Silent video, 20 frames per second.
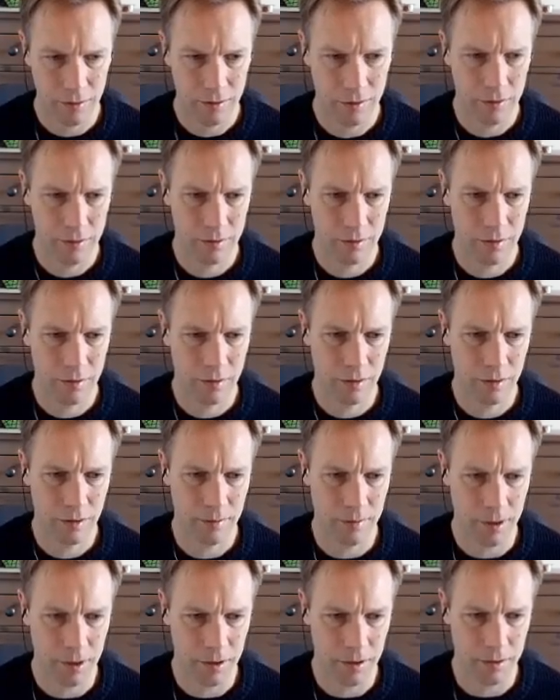
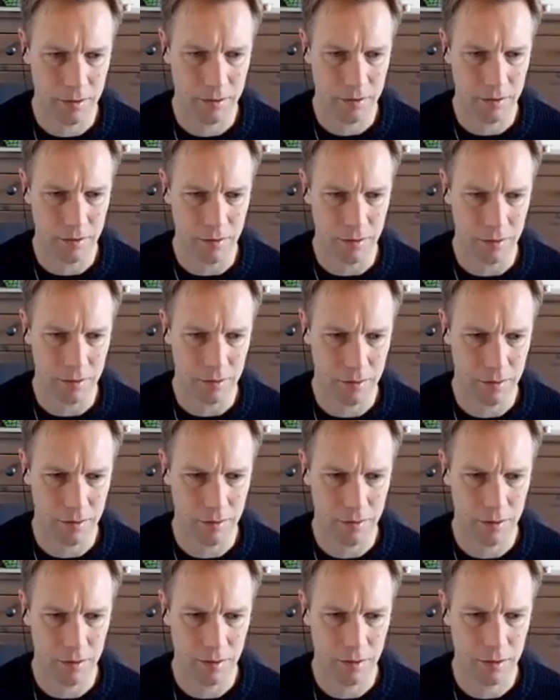time it's not
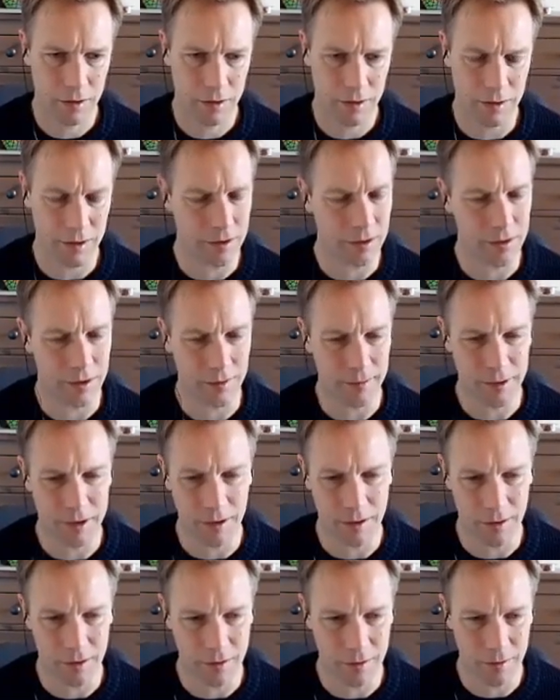null, this is the same as the
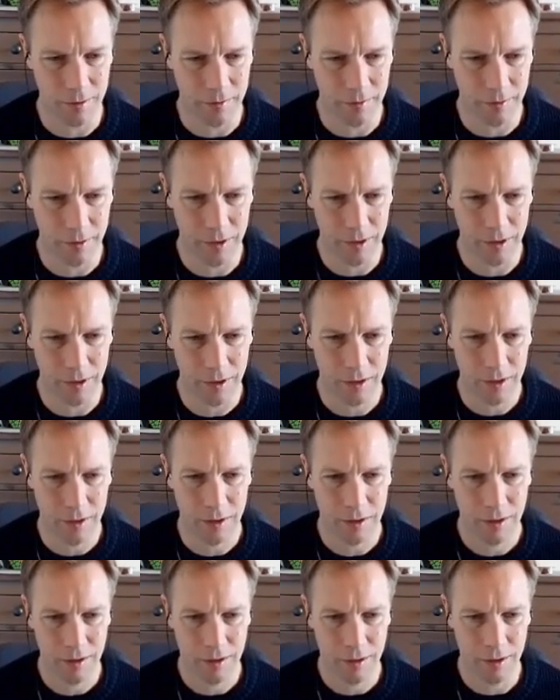other comment really,
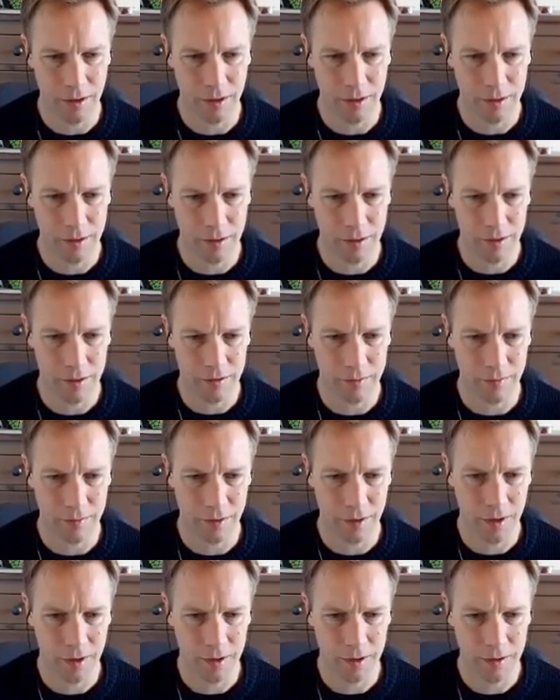it is
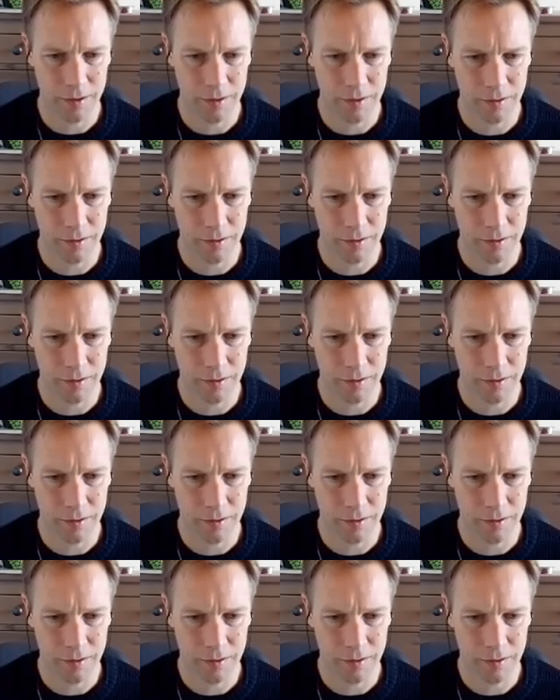valid